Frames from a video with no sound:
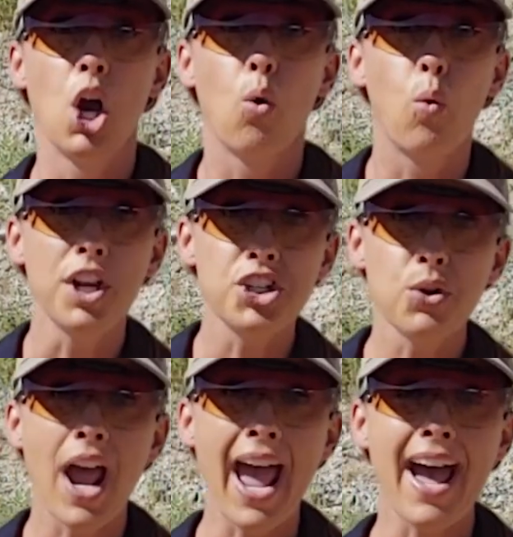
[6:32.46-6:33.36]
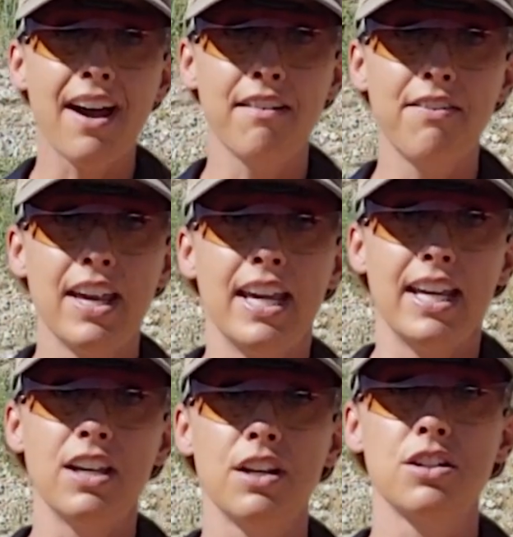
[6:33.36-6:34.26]
What you have
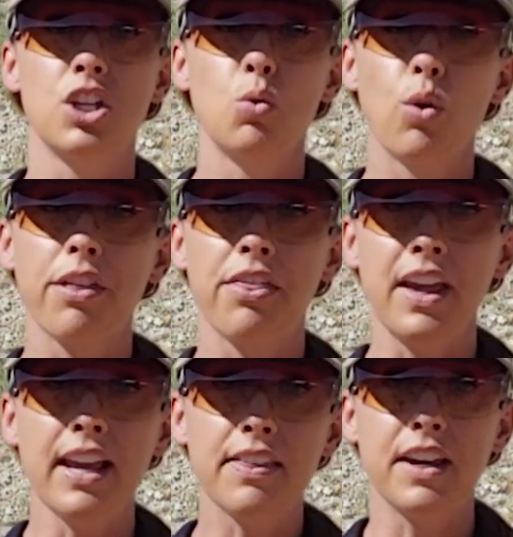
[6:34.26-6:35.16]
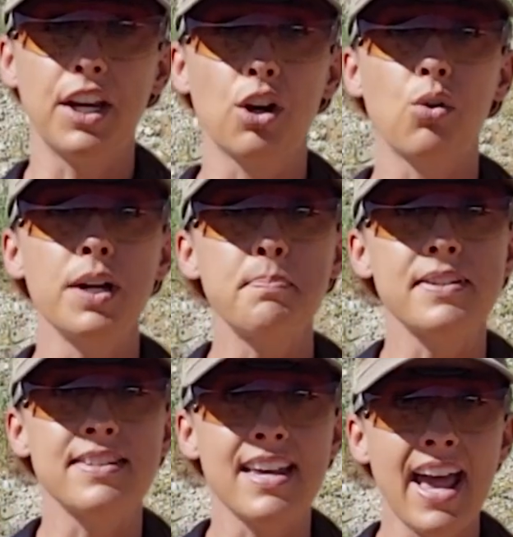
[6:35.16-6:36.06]
is you will think that your grip
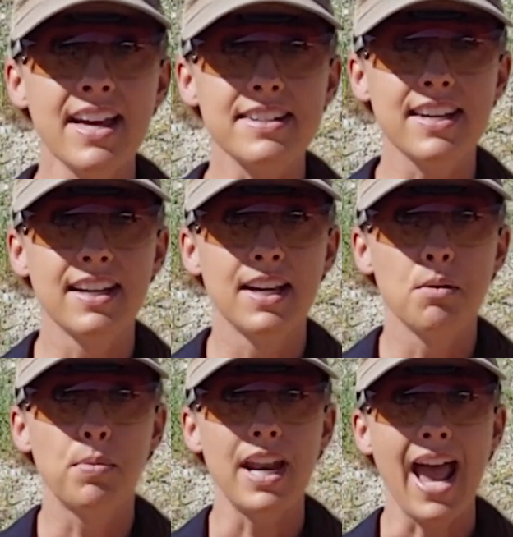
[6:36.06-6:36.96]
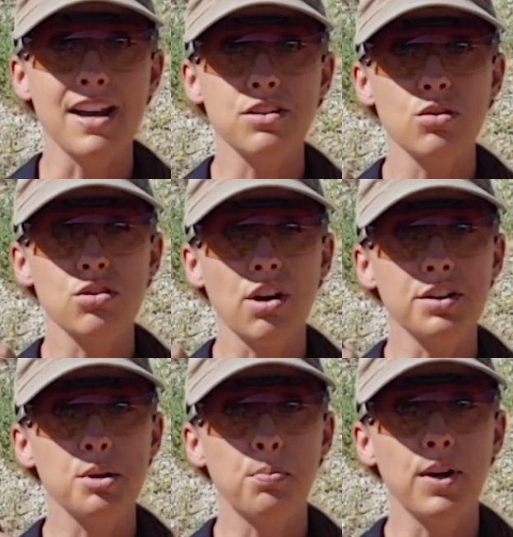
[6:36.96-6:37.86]
is set, but as you
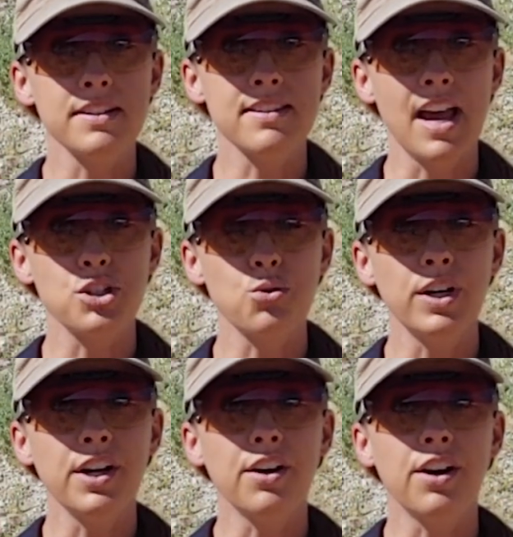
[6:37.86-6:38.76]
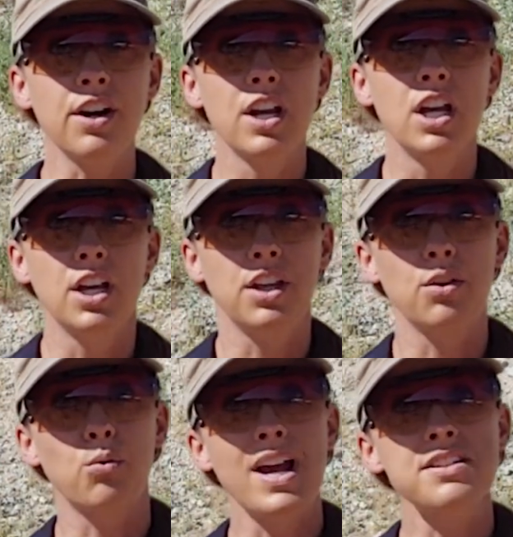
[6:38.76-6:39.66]
start to press that trigger,
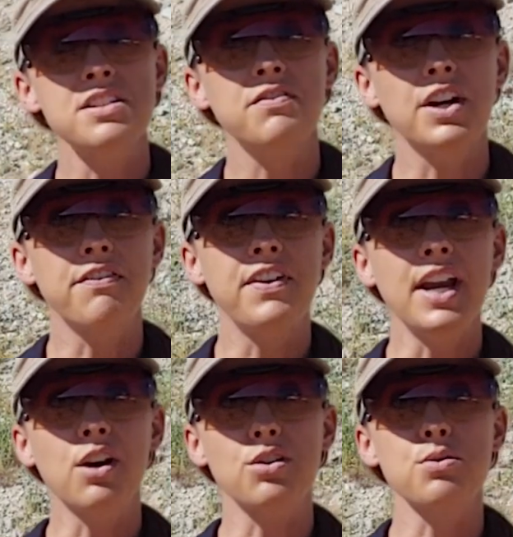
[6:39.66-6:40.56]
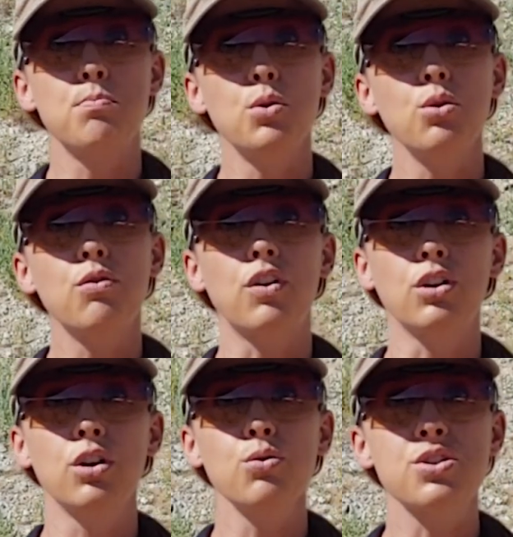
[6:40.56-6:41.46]
the rest of your fingers move or
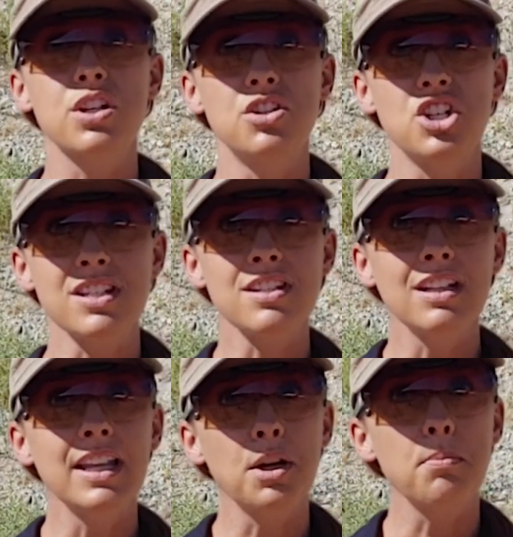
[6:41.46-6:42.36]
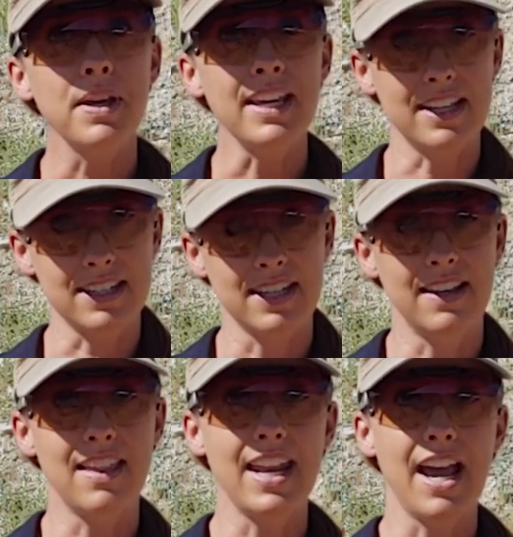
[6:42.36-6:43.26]
loosen just a little bit.
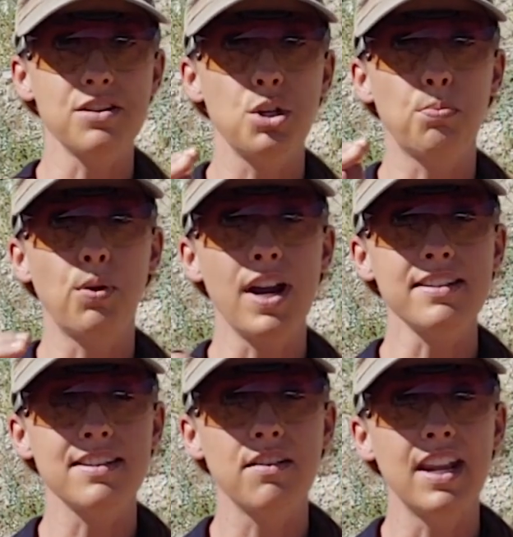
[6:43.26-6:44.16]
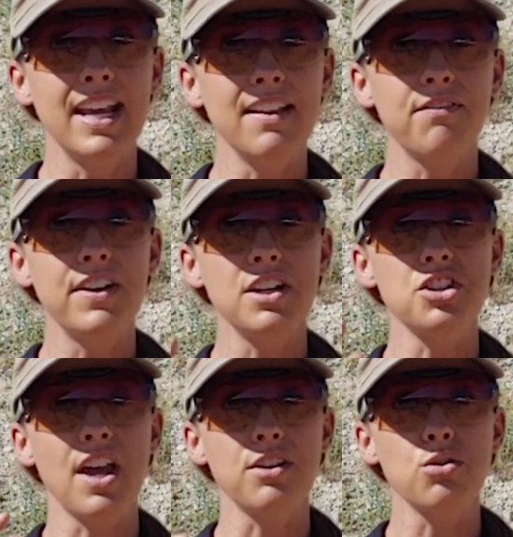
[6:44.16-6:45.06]
And then as you press and
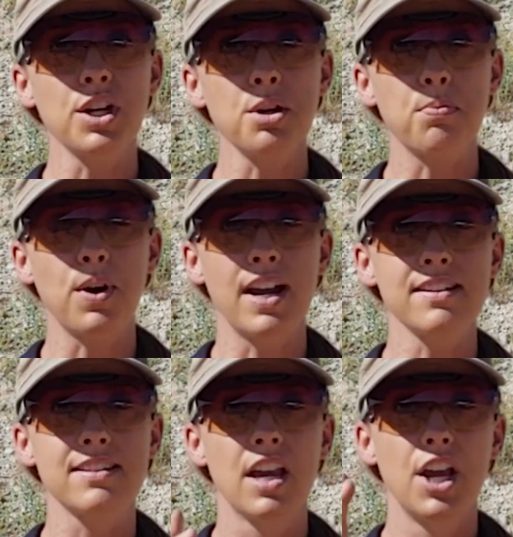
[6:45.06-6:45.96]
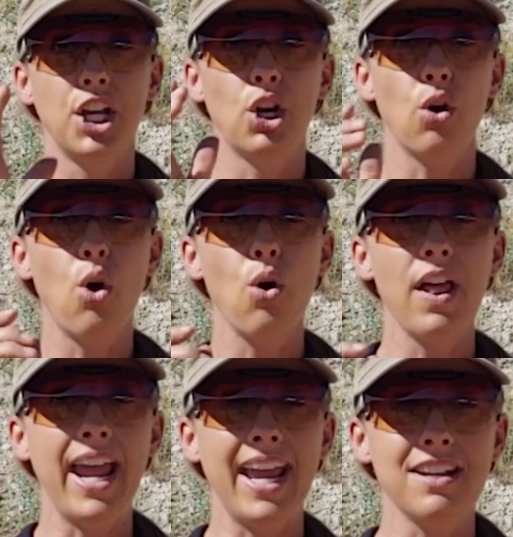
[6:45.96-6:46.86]
finish that trigger press, your whole
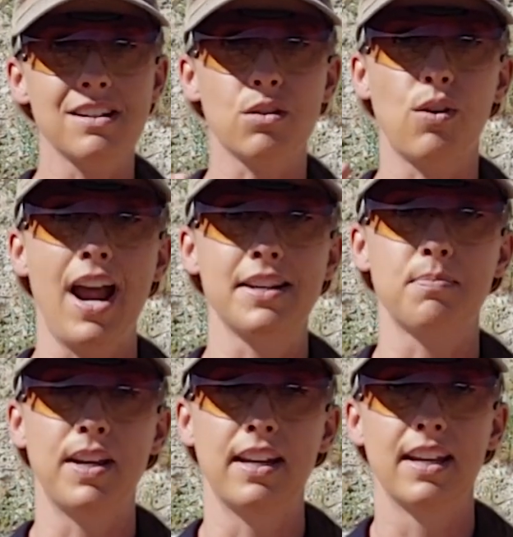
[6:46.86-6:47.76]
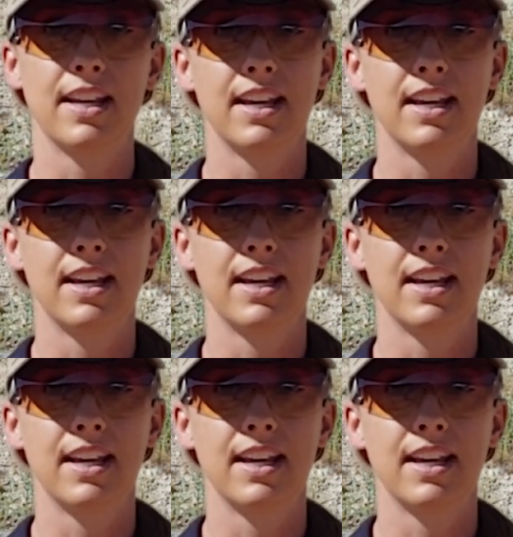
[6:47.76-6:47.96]
hand is grasping.